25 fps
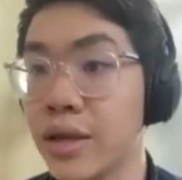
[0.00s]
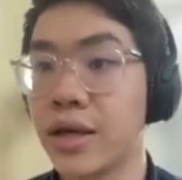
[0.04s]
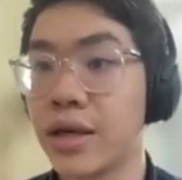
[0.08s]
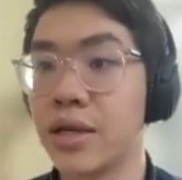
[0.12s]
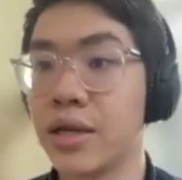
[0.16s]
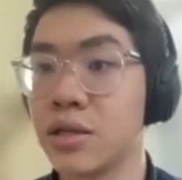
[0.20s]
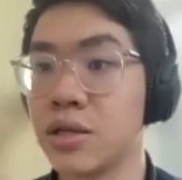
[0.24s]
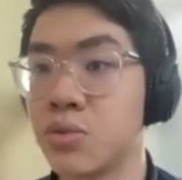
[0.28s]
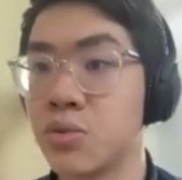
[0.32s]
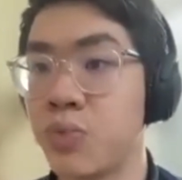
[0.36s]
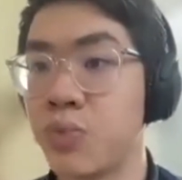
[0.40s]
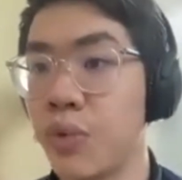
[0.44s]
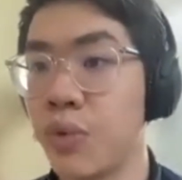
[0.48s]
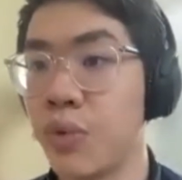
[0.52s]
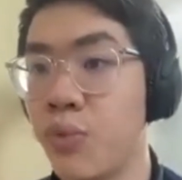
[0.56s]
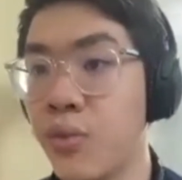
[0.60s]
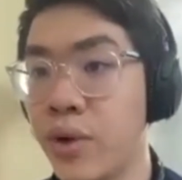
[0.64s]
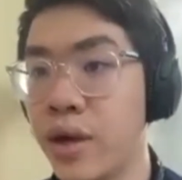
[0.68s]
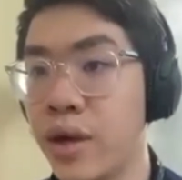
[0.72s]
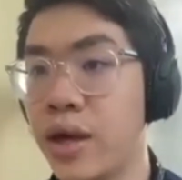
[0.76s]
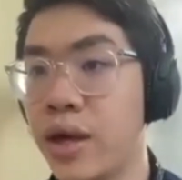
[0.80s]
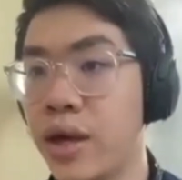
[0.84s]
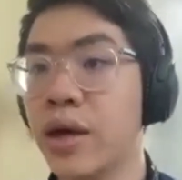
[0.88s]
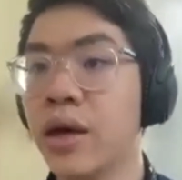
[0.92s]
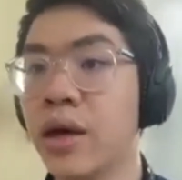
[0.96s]
That is, when
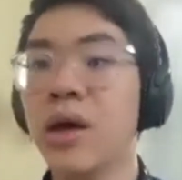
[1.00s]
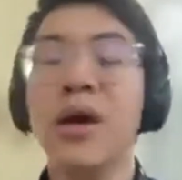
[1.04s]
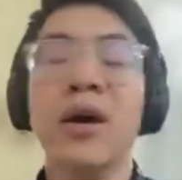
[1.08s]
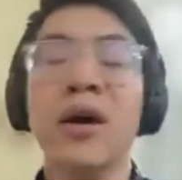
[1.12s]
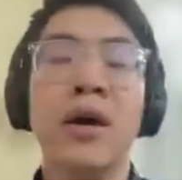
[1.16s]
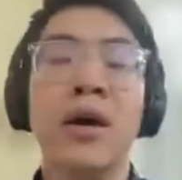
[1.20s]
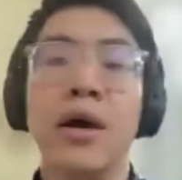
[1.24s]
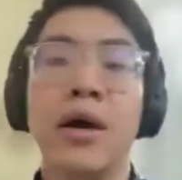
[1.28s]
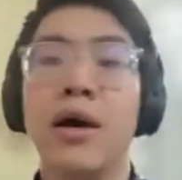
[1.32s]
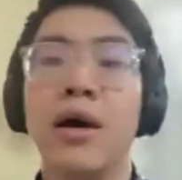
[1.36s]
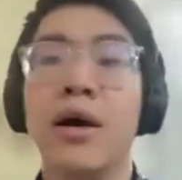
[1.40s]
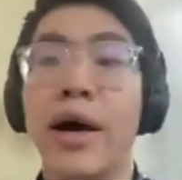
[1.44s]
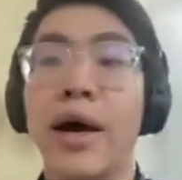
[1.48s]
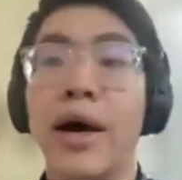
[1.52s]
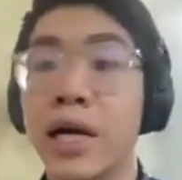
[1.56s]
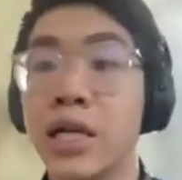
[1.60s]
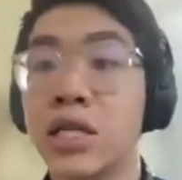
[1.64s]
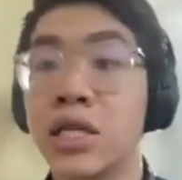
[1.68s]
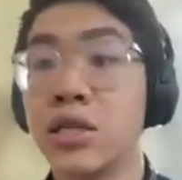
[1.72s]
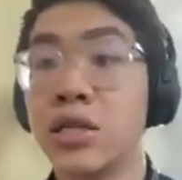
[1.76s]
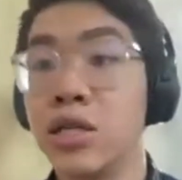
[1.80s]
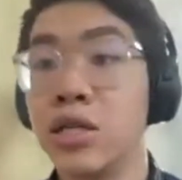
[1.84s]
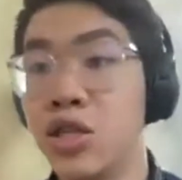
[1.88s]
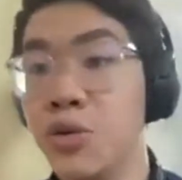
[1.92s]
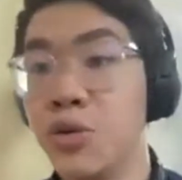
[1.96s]
we
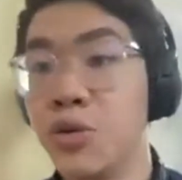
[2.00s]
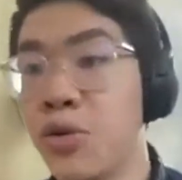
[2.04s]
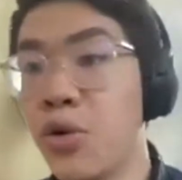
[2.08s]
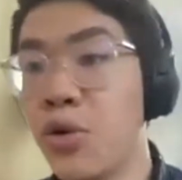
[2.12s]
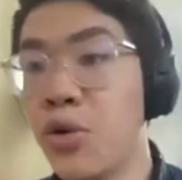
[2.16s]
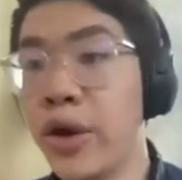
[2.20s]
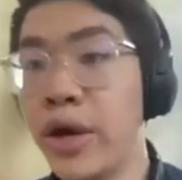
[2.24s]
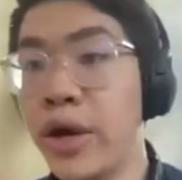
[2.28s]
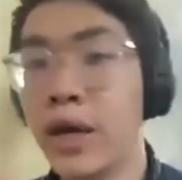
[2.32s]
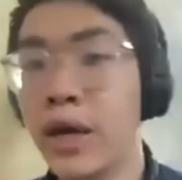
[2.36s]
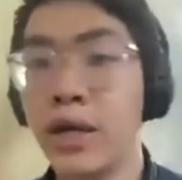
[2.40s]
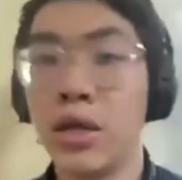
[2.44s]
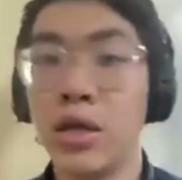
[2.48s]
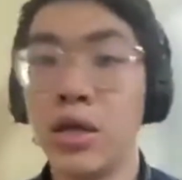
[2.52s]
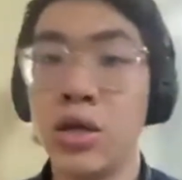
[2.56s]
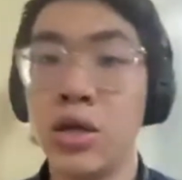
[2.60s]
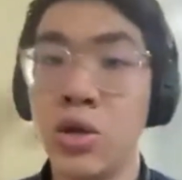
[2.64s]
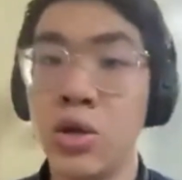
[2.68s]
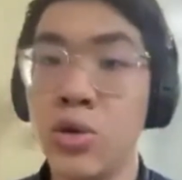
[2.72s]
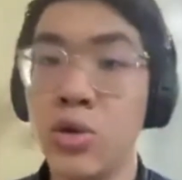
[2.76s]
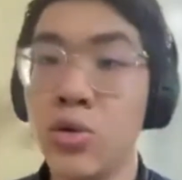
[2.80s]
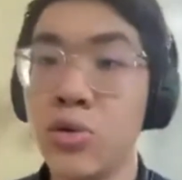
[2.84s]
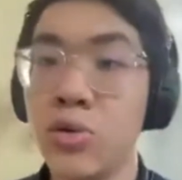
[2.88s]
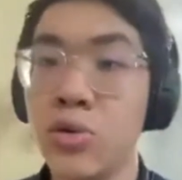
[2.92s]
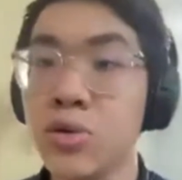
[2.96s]
actually deploy and
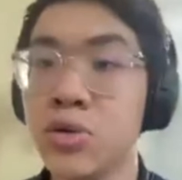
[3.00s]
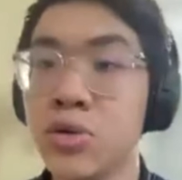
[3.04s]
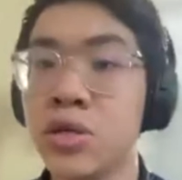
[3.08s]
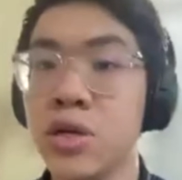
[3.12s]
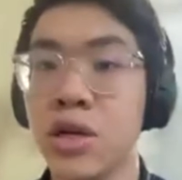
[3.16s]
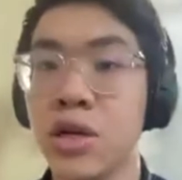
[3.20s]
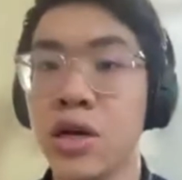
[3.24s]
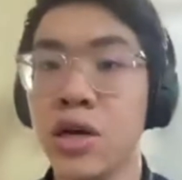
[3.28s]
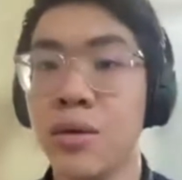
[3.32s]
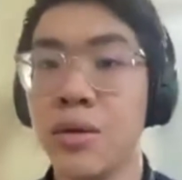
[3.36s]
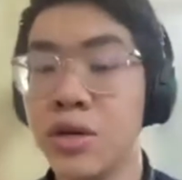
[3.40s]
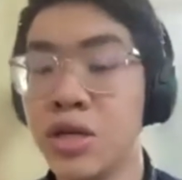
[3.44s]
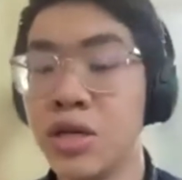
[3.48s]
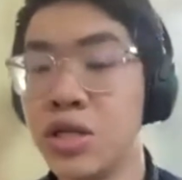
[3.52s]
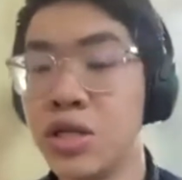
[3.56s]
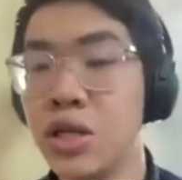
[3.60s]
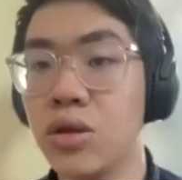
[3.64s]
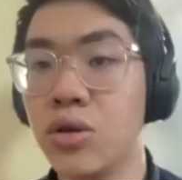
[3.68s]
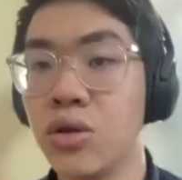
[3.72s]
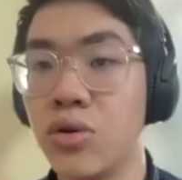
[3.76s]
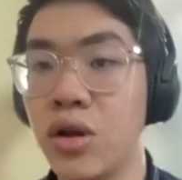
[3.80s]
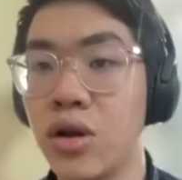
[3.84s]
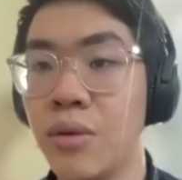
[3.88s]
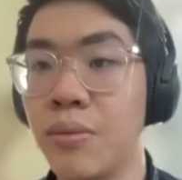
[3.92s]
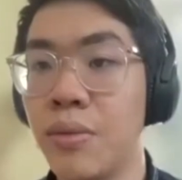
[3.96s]
use
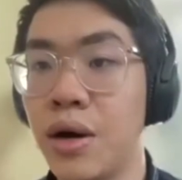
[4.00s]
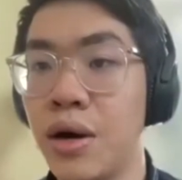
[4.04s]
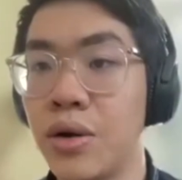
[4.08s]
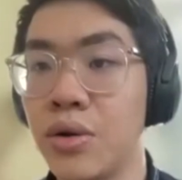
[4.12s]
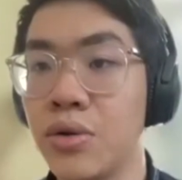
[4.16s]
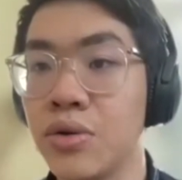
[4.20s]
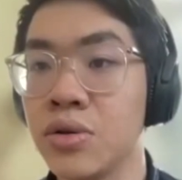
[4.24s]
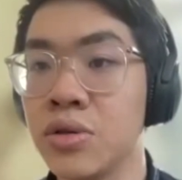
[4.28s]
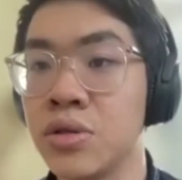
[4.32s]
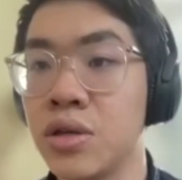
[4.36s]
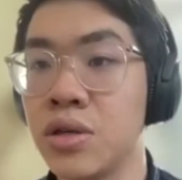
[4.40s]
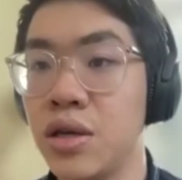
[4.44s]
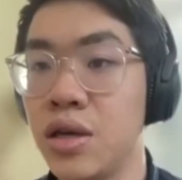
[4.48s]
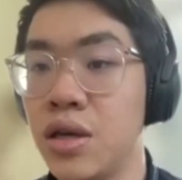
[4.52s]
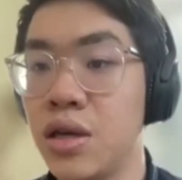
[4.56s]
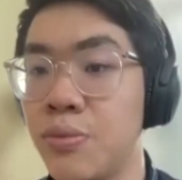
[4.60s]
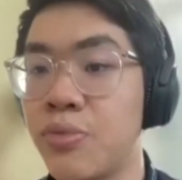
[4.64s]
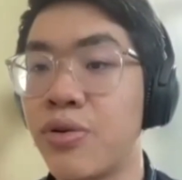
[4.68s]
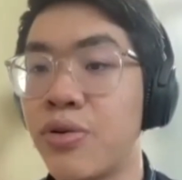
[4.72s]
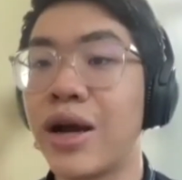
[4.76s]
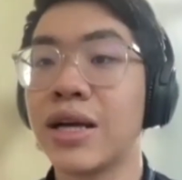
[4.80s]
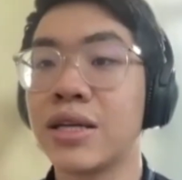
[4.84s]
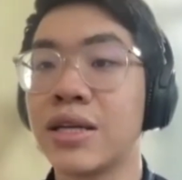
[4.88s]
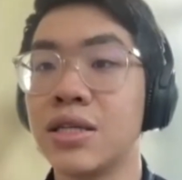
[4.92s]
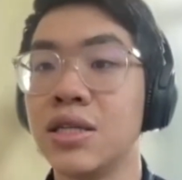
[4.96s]
machine learning models in
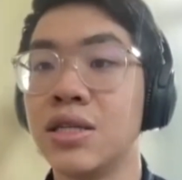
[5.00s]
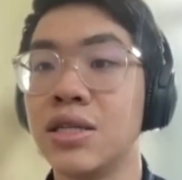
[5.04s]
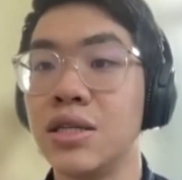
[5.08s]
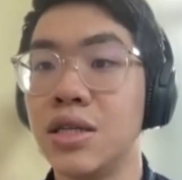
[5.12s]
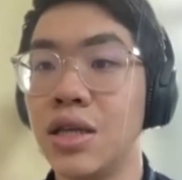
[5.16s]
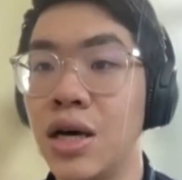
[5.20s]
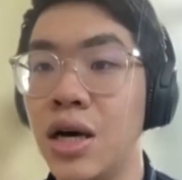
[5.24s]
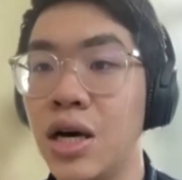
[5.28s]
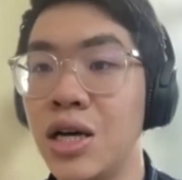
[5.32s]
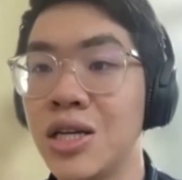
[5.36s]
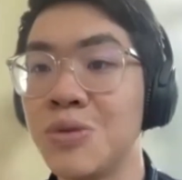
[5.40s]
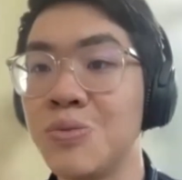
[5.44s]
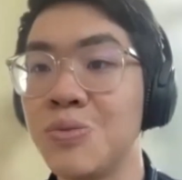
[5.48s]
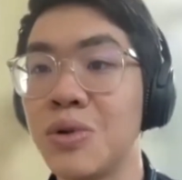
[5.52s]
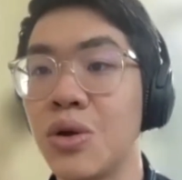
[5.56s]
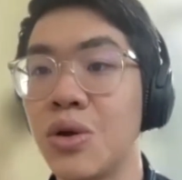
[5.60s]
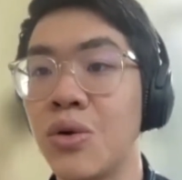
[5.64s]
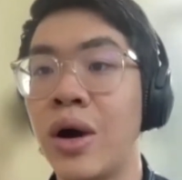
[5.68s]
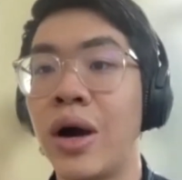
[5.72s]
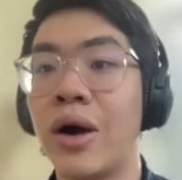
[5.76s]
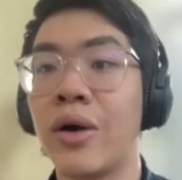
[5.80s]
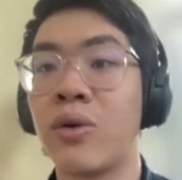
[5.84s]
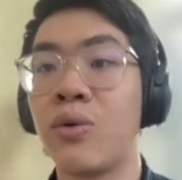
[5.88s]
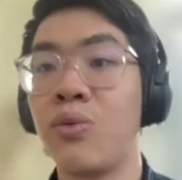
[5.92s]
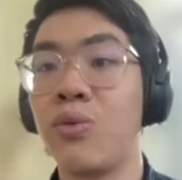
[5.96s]
practice in the hospital,
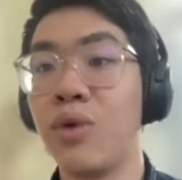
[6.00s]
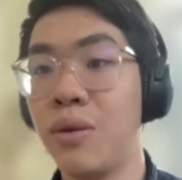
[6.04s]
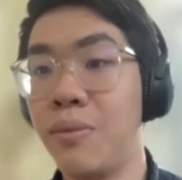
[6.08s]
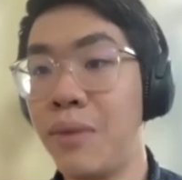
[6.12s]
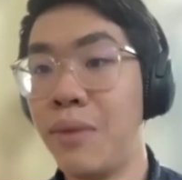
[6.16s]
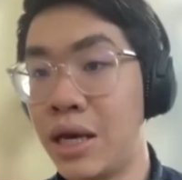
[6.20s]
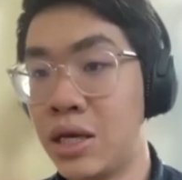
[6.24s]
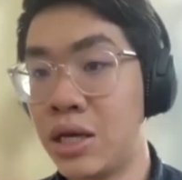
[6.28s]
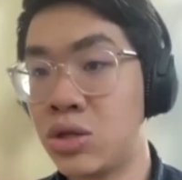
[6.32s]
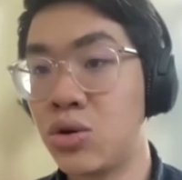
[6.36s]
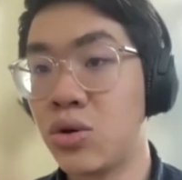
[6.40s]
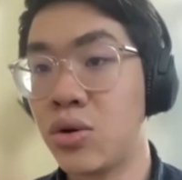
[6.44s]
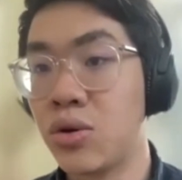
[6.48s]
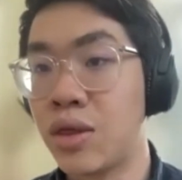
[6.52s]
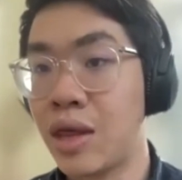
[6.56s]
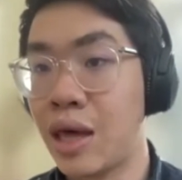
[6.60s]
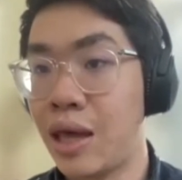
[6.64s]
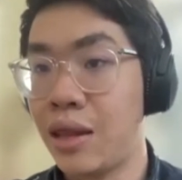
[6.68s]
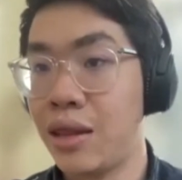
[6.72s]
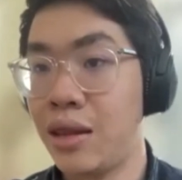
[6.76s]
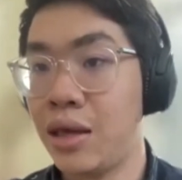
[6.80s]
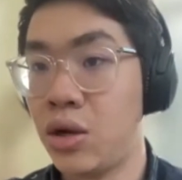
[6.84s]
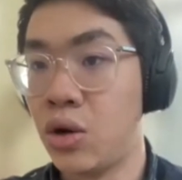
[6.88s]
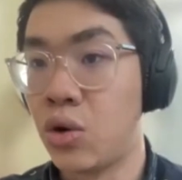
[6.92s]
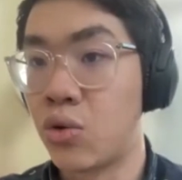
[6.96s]
how can we make sure
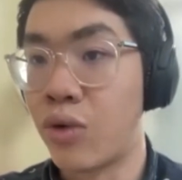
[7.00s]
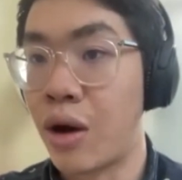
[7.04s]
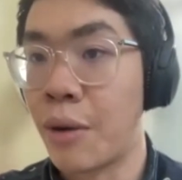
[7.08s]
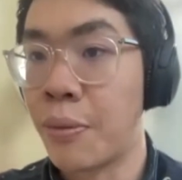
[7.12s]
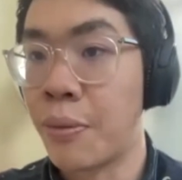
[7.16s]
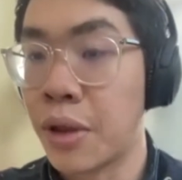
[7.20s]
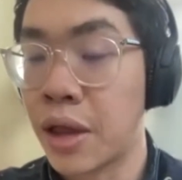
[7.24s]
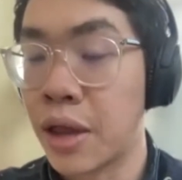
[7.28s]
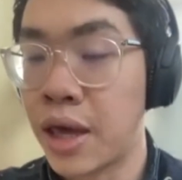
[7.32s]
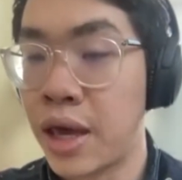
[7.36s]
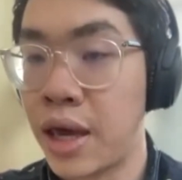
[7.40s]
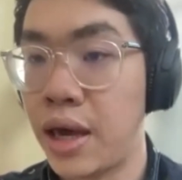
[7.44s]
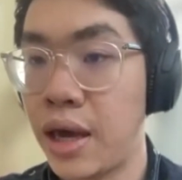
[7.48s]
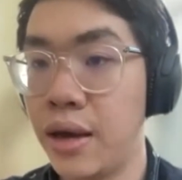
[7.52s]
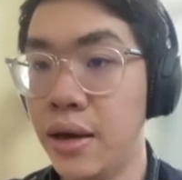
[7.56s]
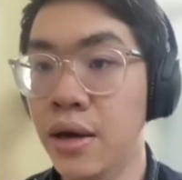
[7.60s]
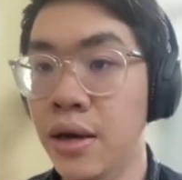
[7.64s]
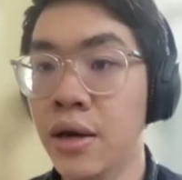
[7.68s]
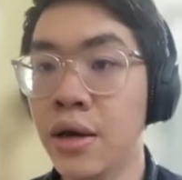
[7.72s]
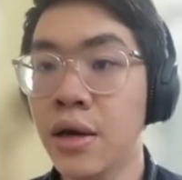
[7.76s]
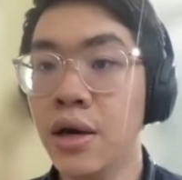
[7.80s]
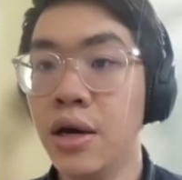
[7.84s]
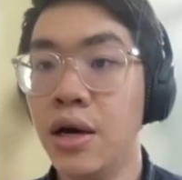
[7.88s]
that they don't replicate